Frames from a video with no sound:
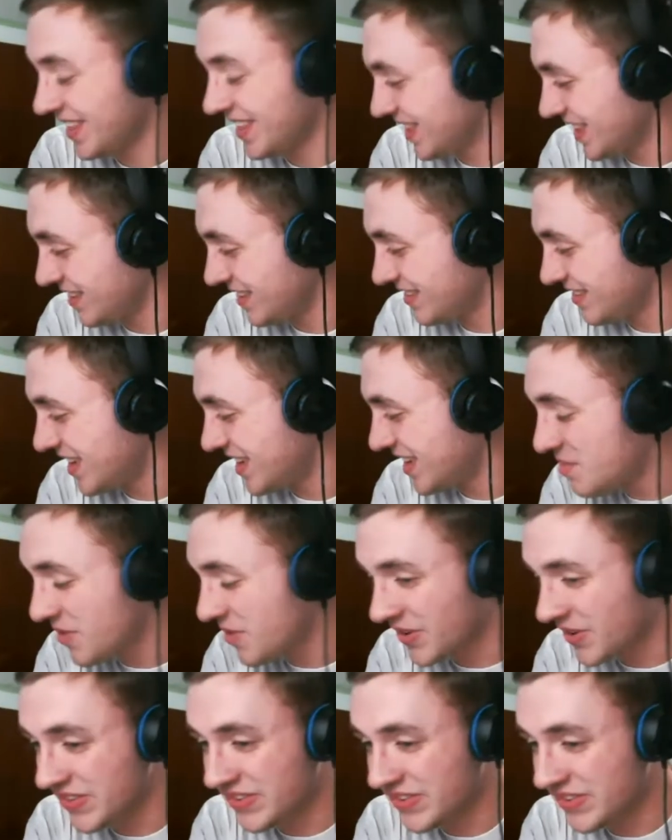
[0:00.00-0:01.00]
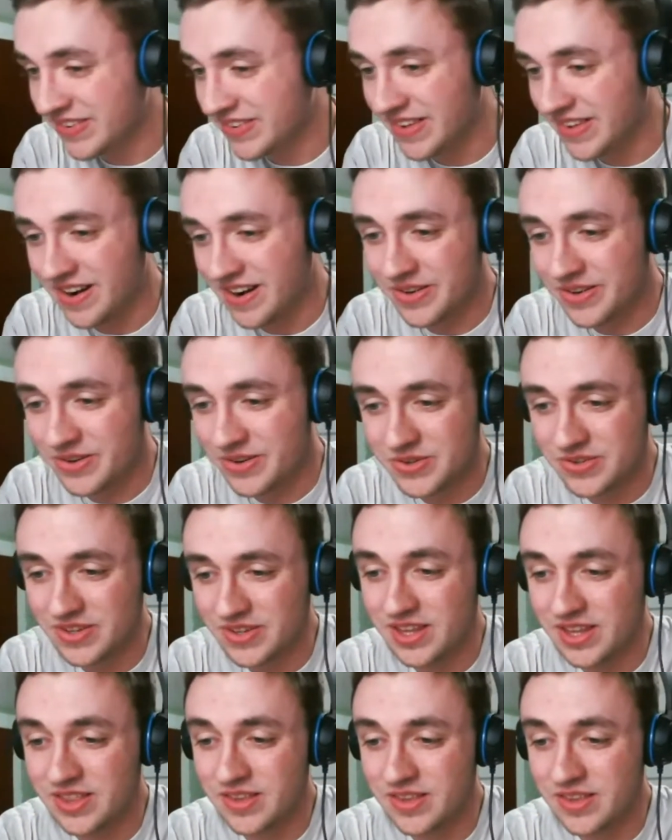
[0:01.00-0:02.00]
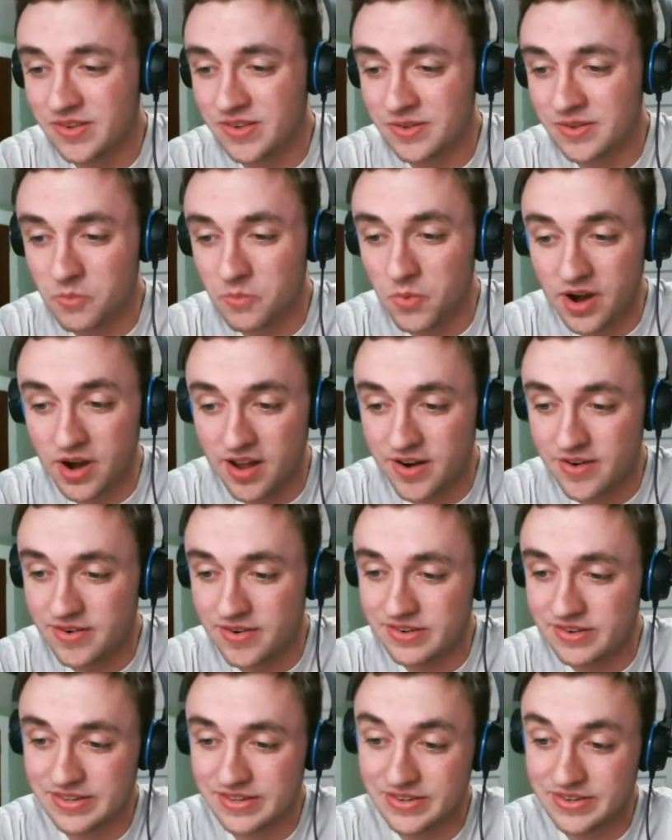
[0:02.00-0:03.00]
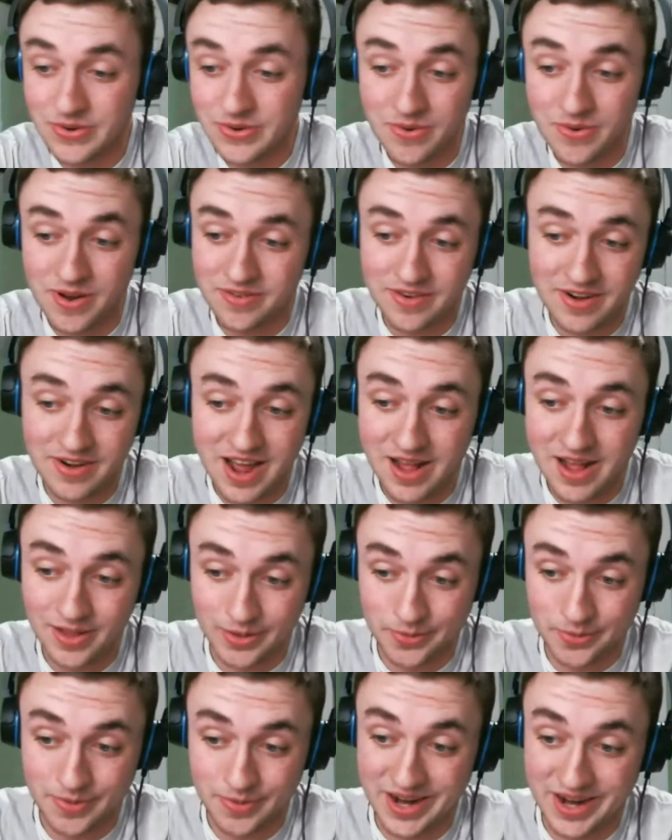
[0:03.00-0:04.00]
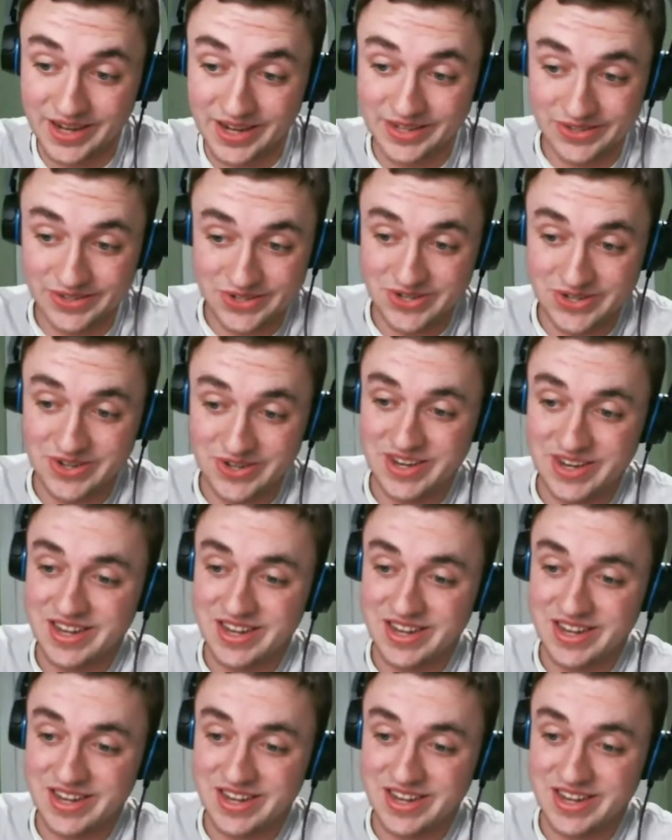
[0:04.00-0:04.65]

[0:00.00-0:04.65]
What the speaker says: these keyboards are usually in the $100 to $200 range.